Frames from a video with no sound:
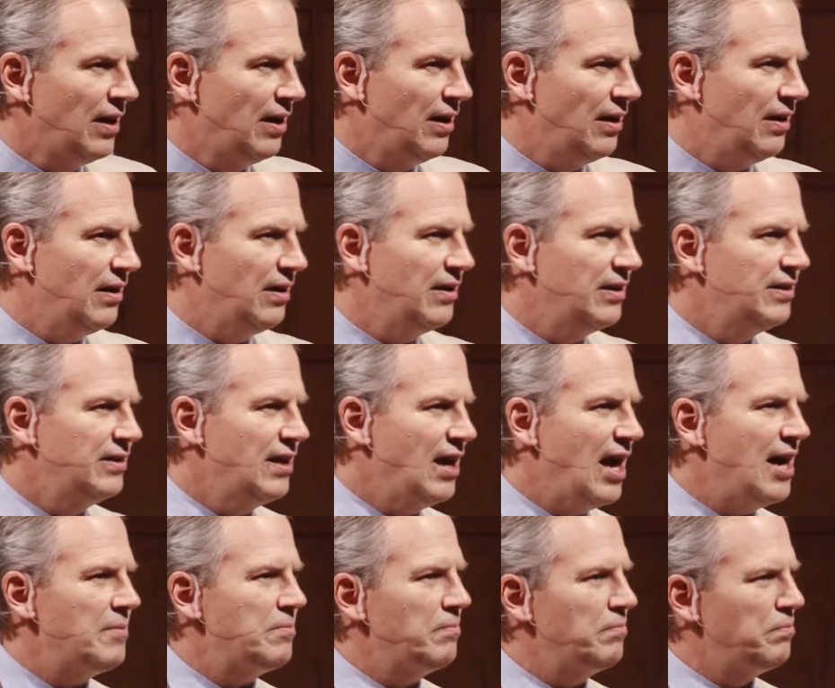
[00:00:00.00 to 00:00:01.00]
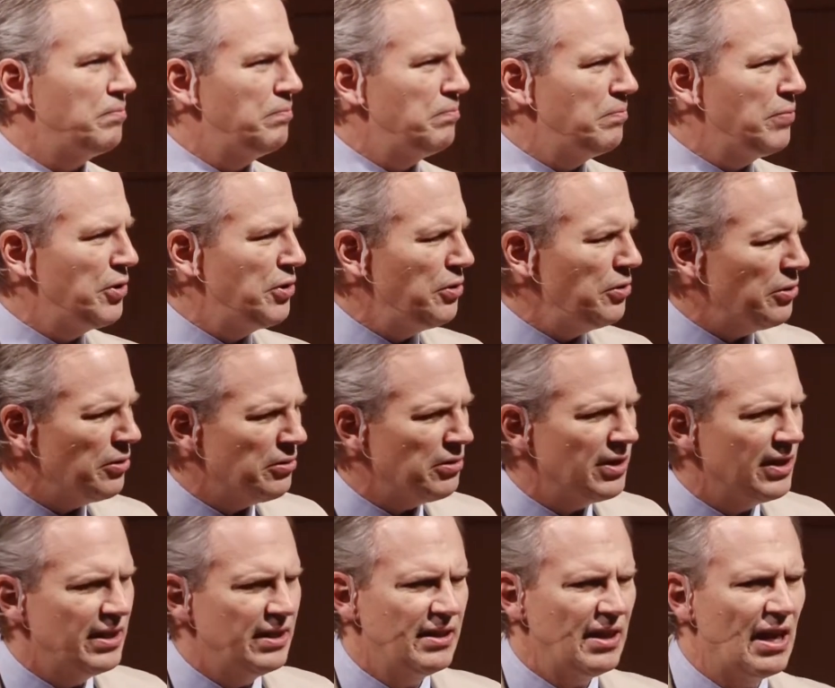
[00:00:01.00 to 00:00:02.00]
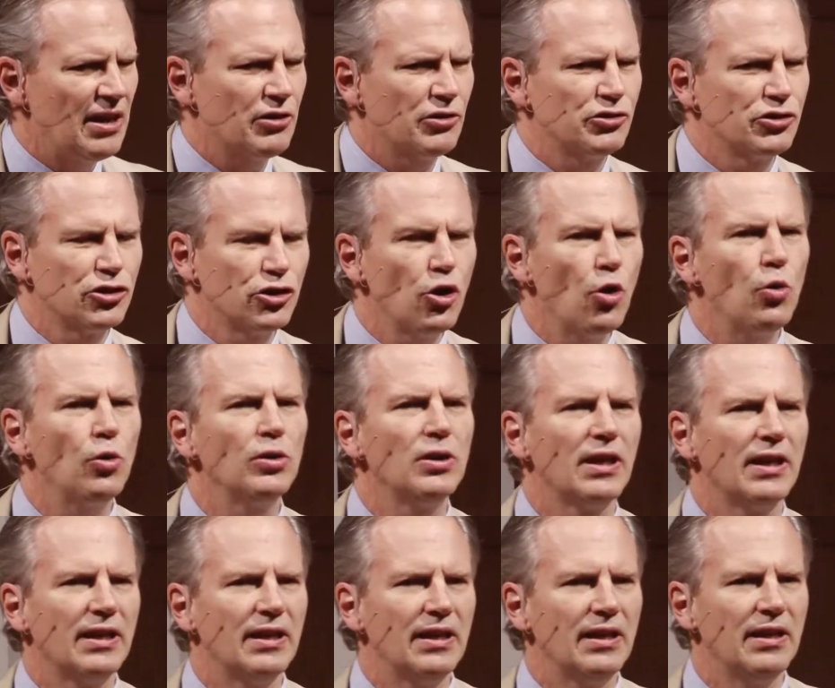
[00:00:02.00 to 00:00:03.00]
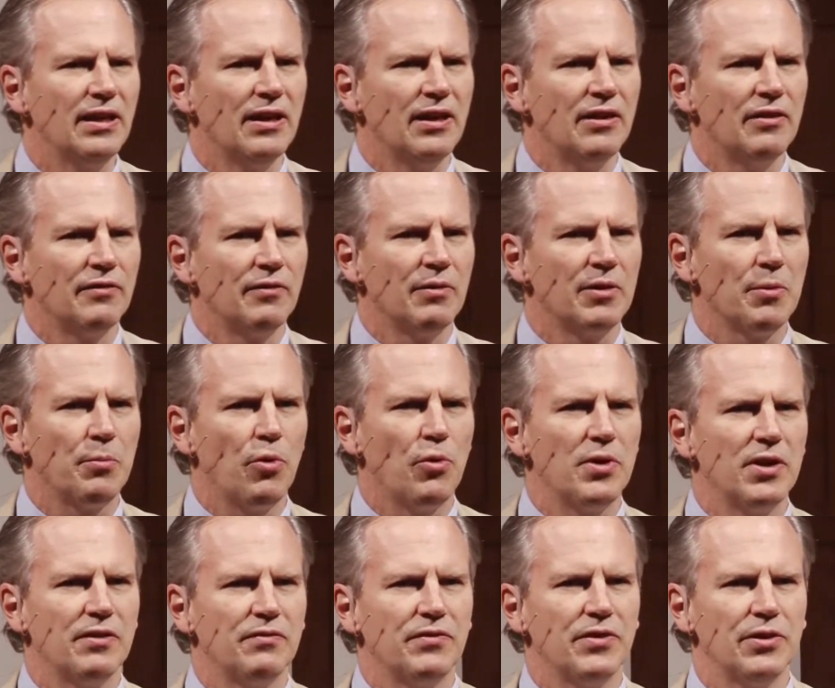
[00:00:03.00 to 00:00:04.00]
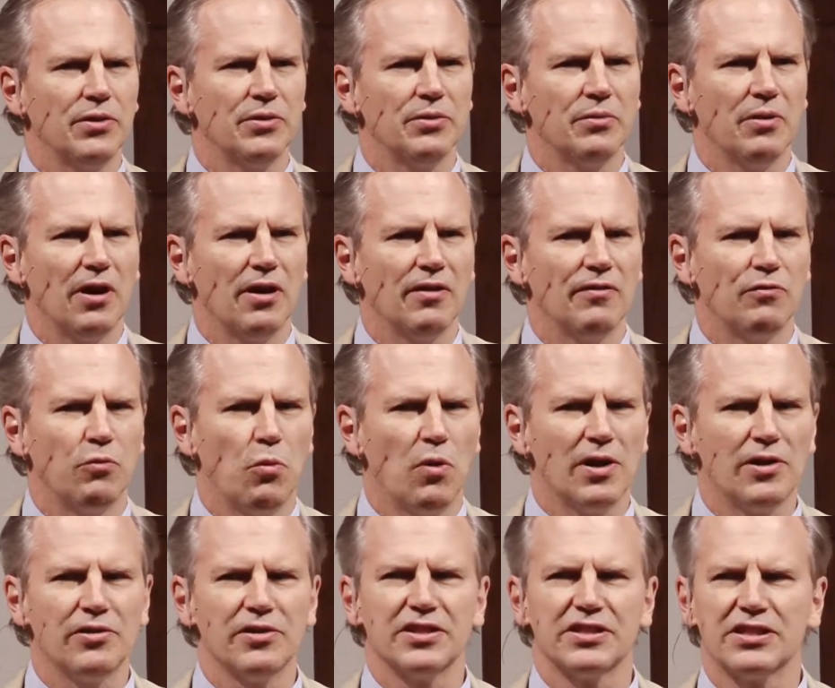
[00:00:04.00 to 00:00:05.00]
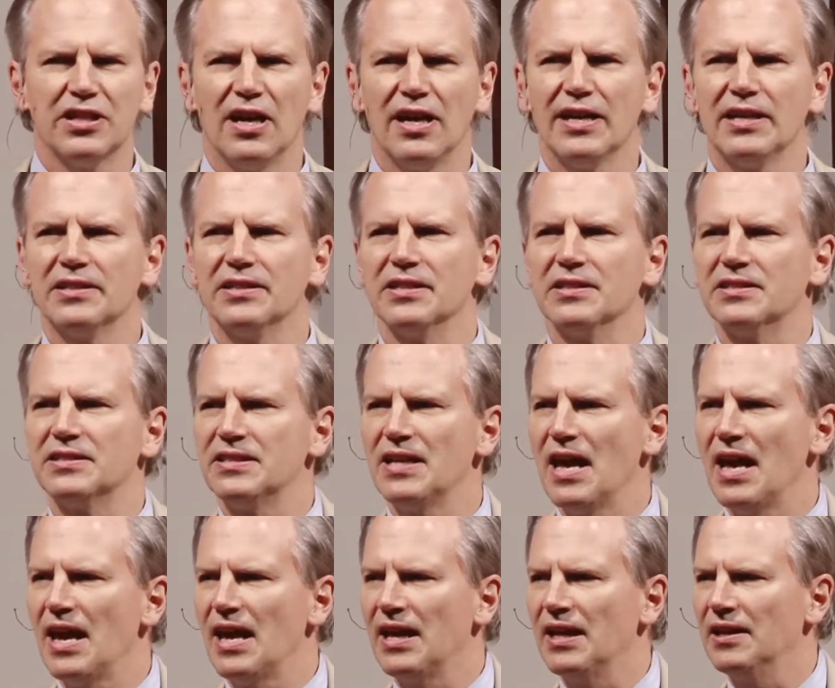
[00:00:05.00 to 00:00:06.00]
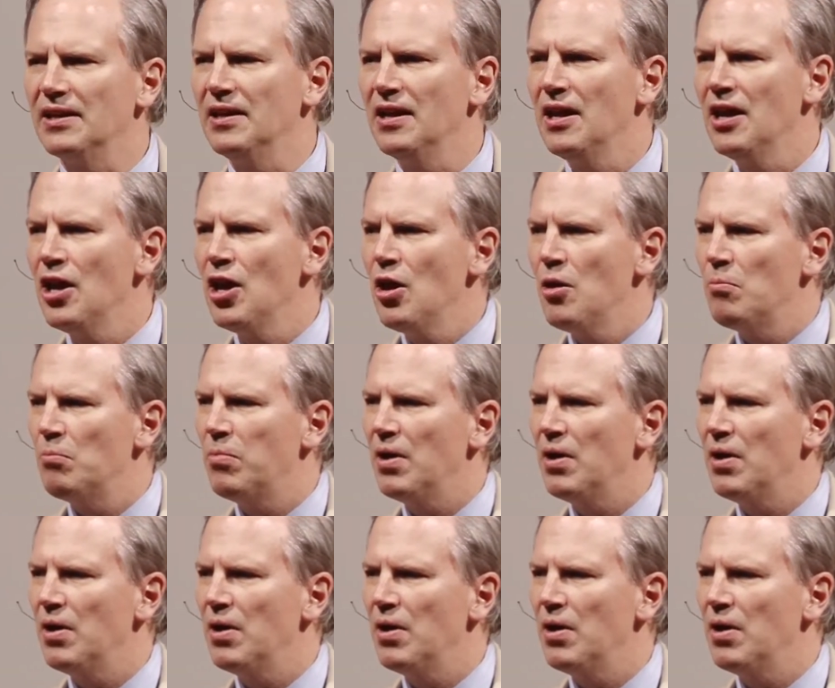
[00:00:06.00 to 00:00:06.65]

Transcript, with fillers: uh, not purely, not or solely from the point of view of what are the scientists saying,